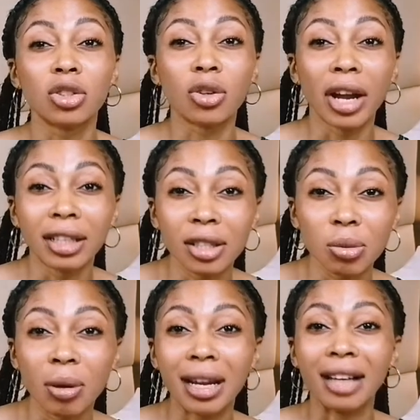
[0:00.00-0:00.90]
trying
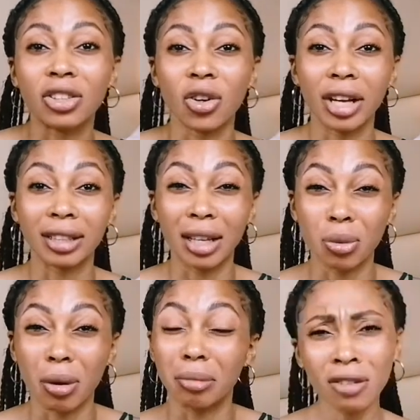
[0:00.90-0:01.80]
this one and trying that one.